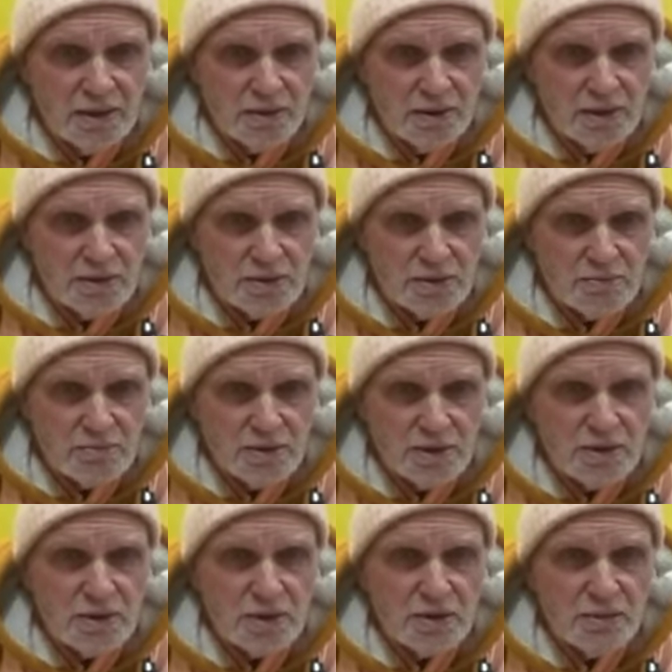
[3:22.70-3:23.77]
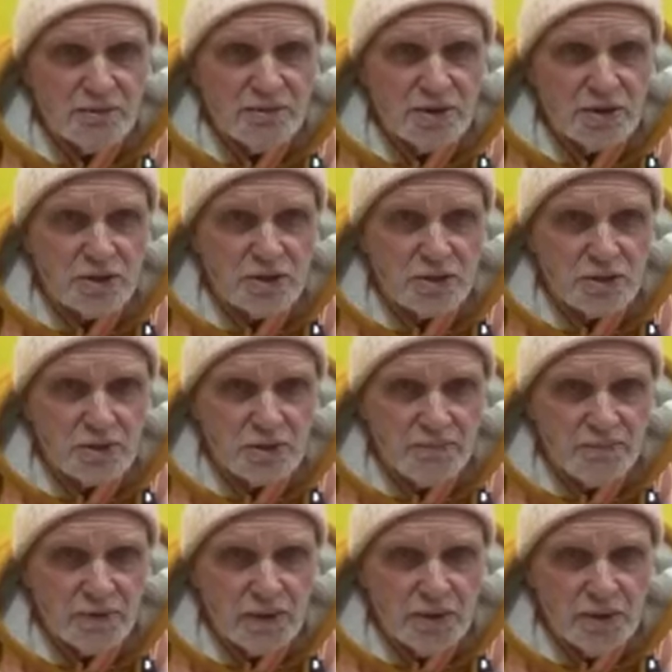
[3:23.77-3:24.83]
these mystical visions
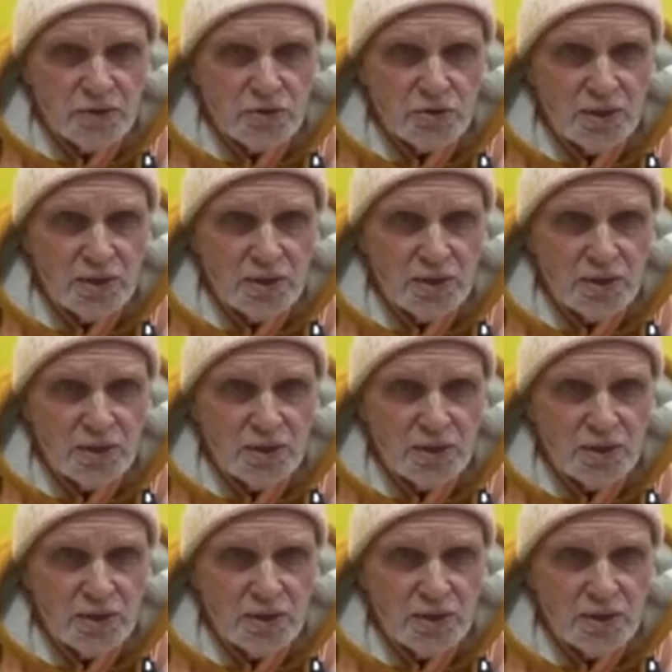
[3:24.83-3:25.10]
to